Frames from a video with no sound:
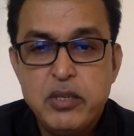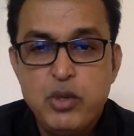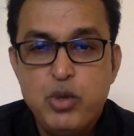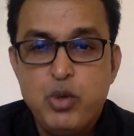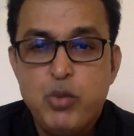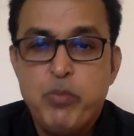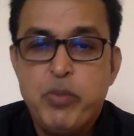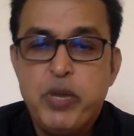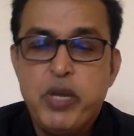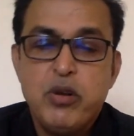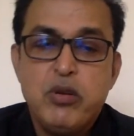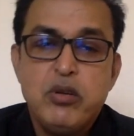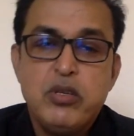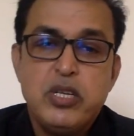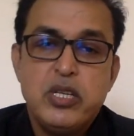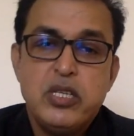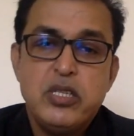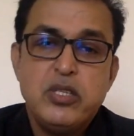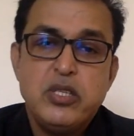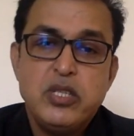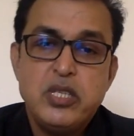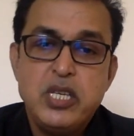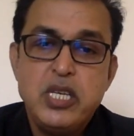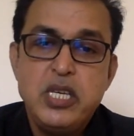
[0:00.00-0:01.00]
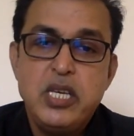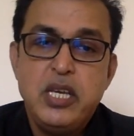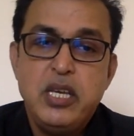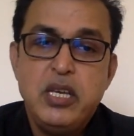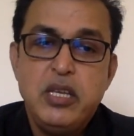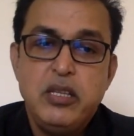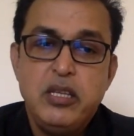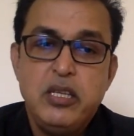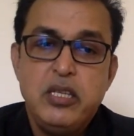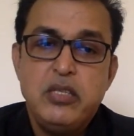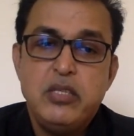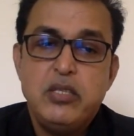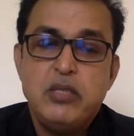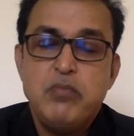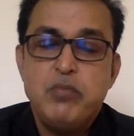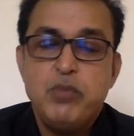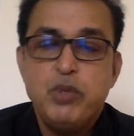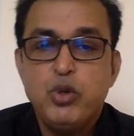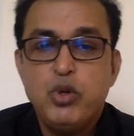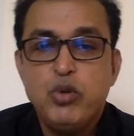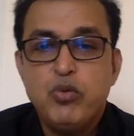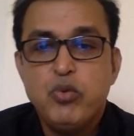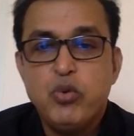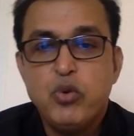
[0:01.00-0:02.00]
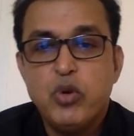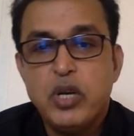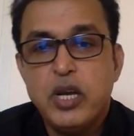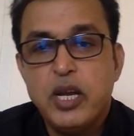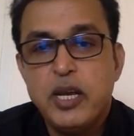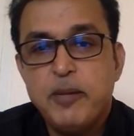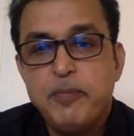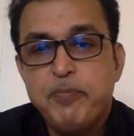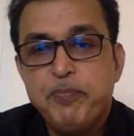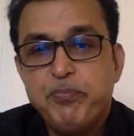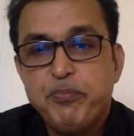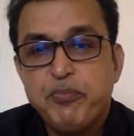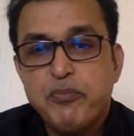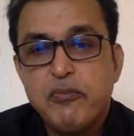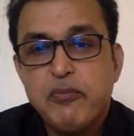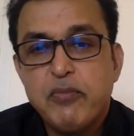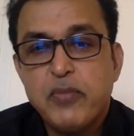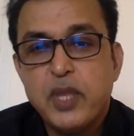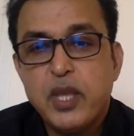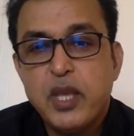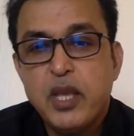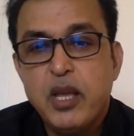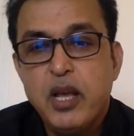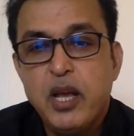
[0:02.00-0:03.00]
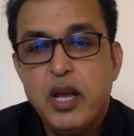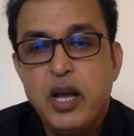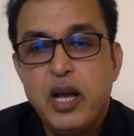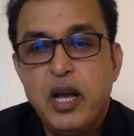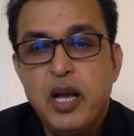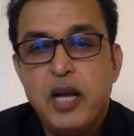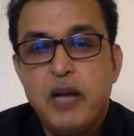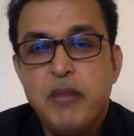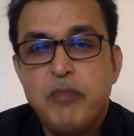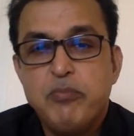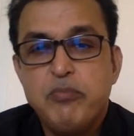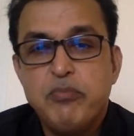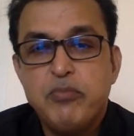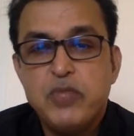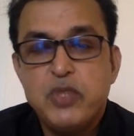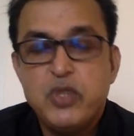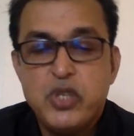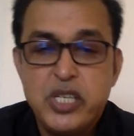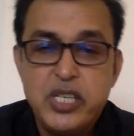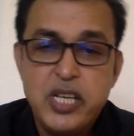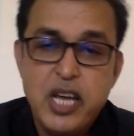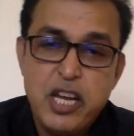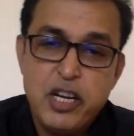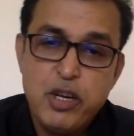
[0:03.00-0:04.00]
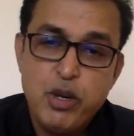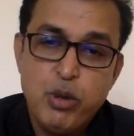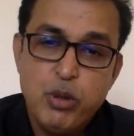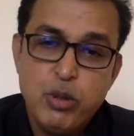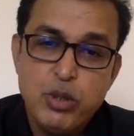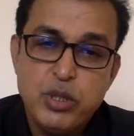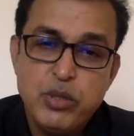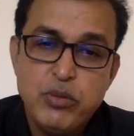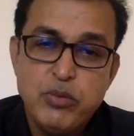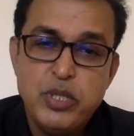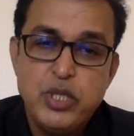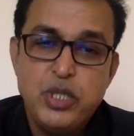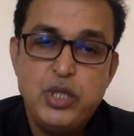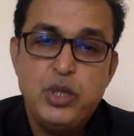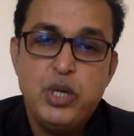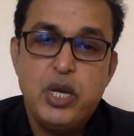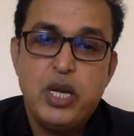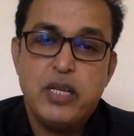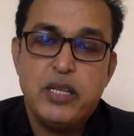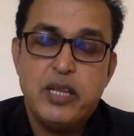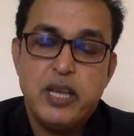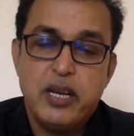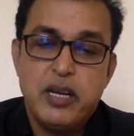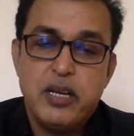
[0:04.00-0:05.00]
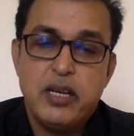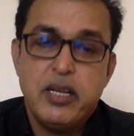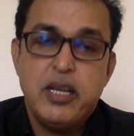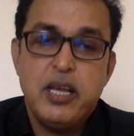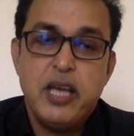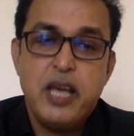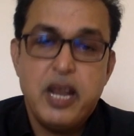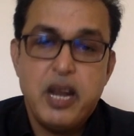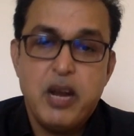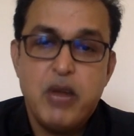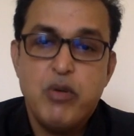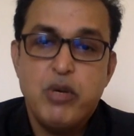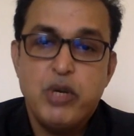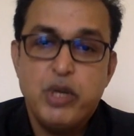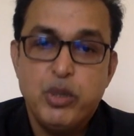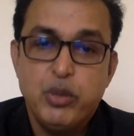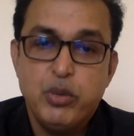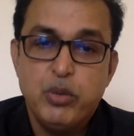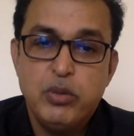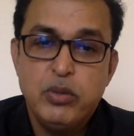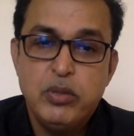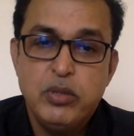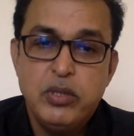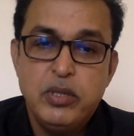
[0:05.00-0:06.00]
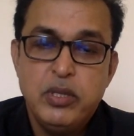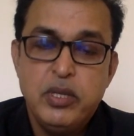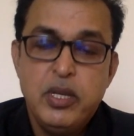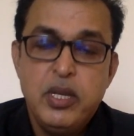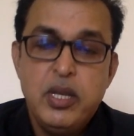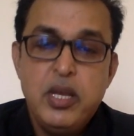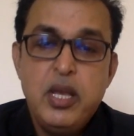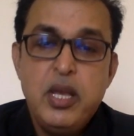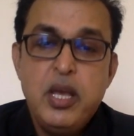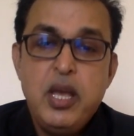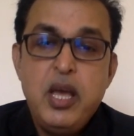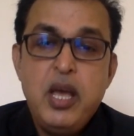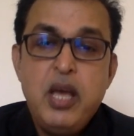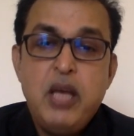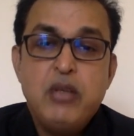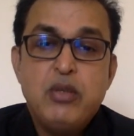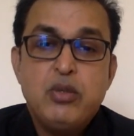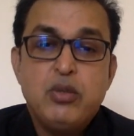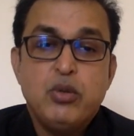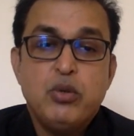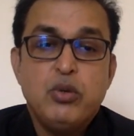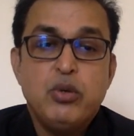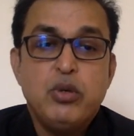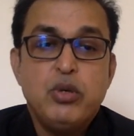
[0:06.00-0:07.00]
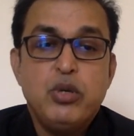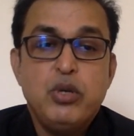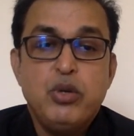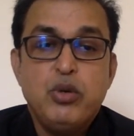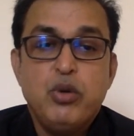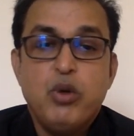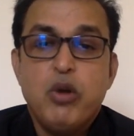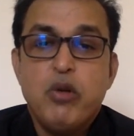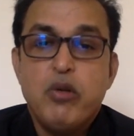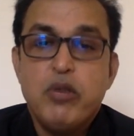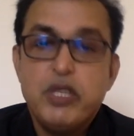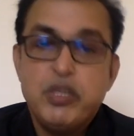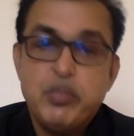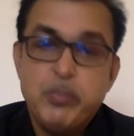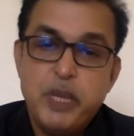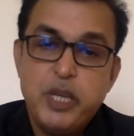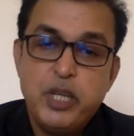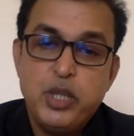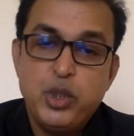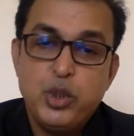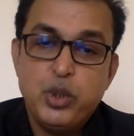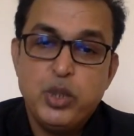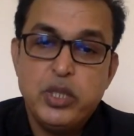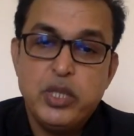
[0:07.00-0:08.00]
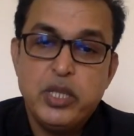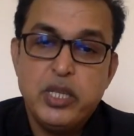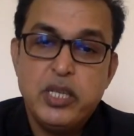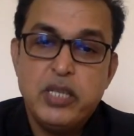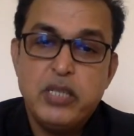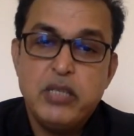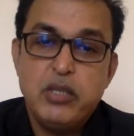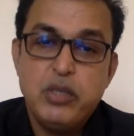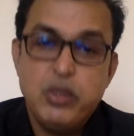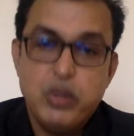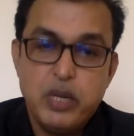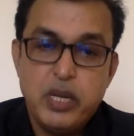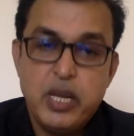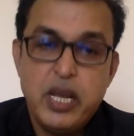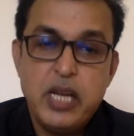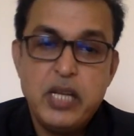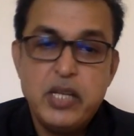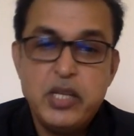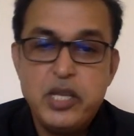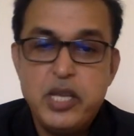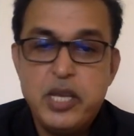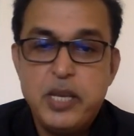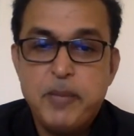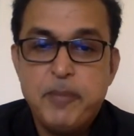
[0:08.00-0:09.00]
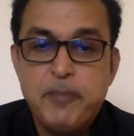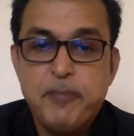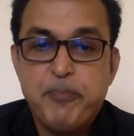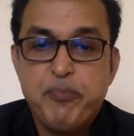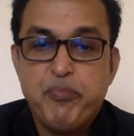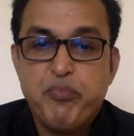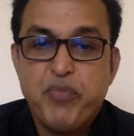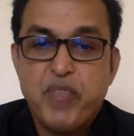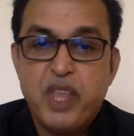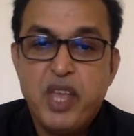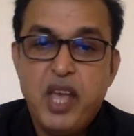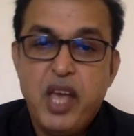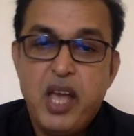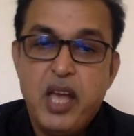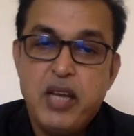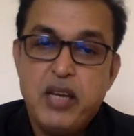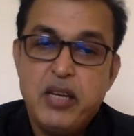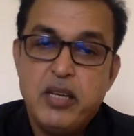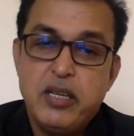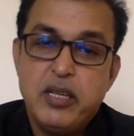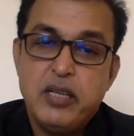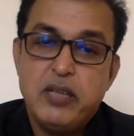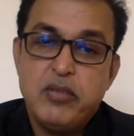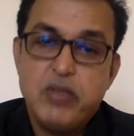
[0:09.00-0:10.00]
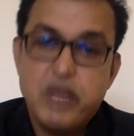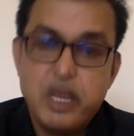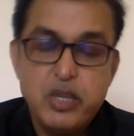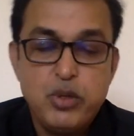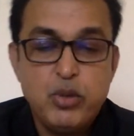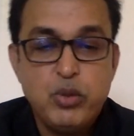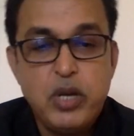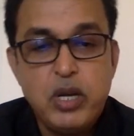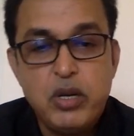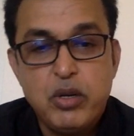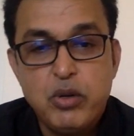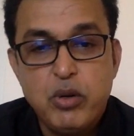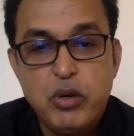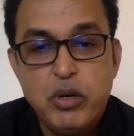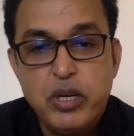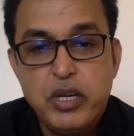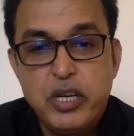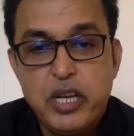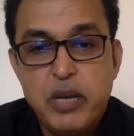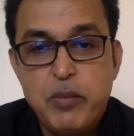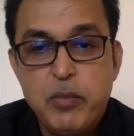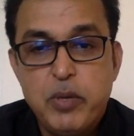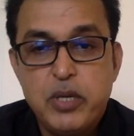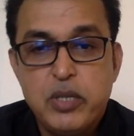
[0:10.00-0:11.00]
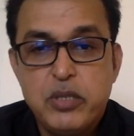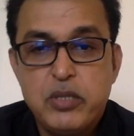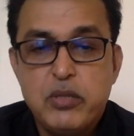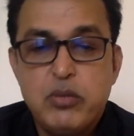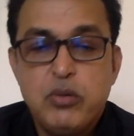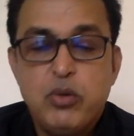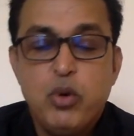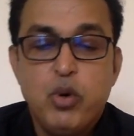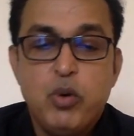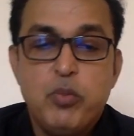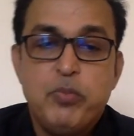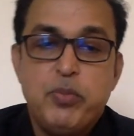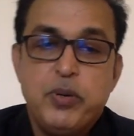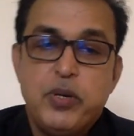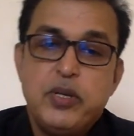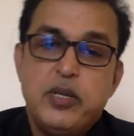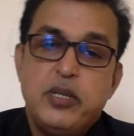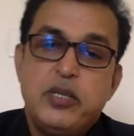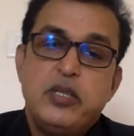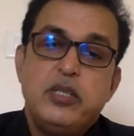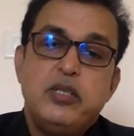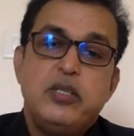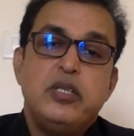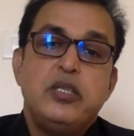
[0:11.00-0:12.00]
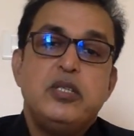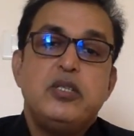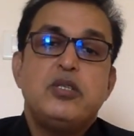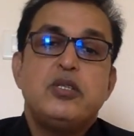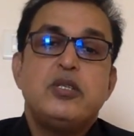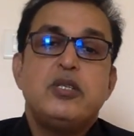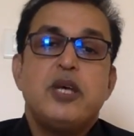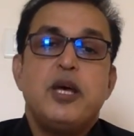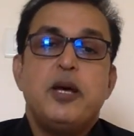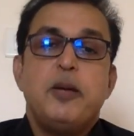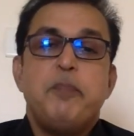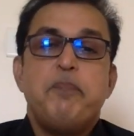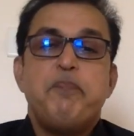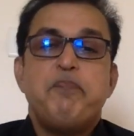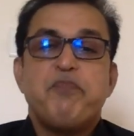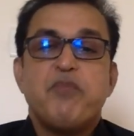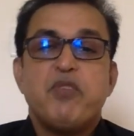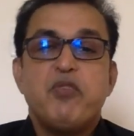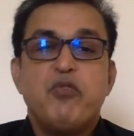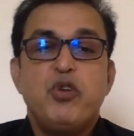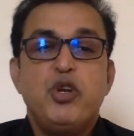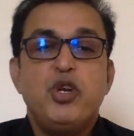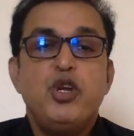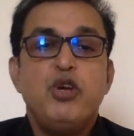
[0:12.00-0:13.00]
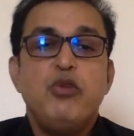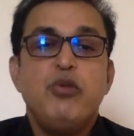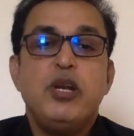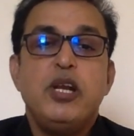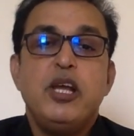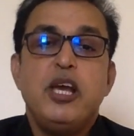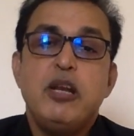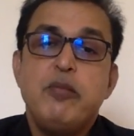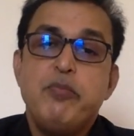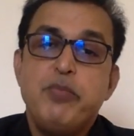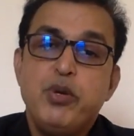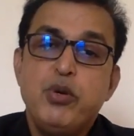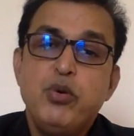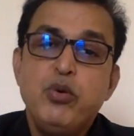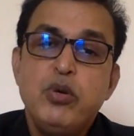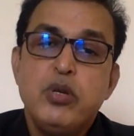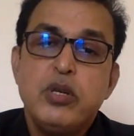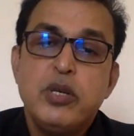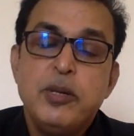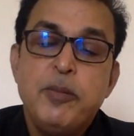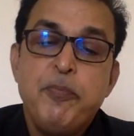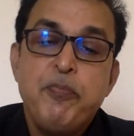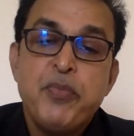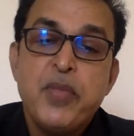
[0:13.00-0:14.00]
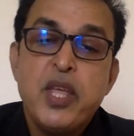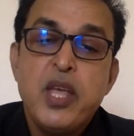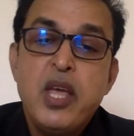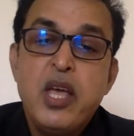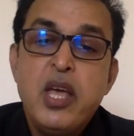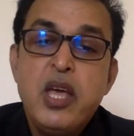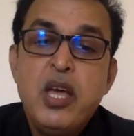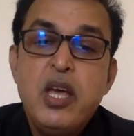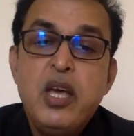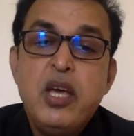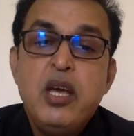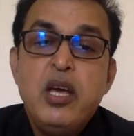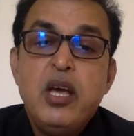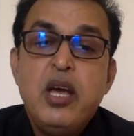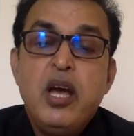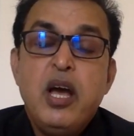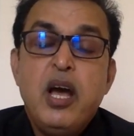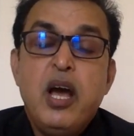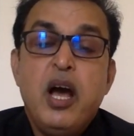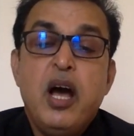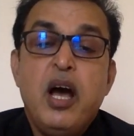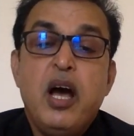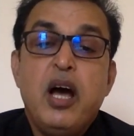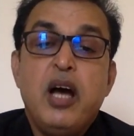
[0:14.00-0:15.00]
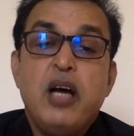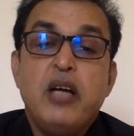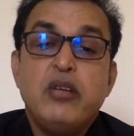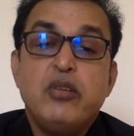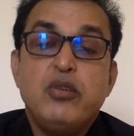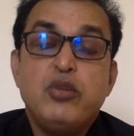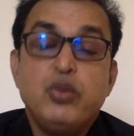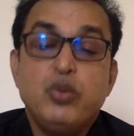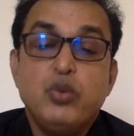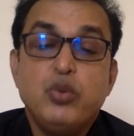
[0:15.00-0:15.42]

you may not see these beautiful scenarios which are there around you. So you always make sure that you are healthy and try to control your diabetes. Hope this video will help you to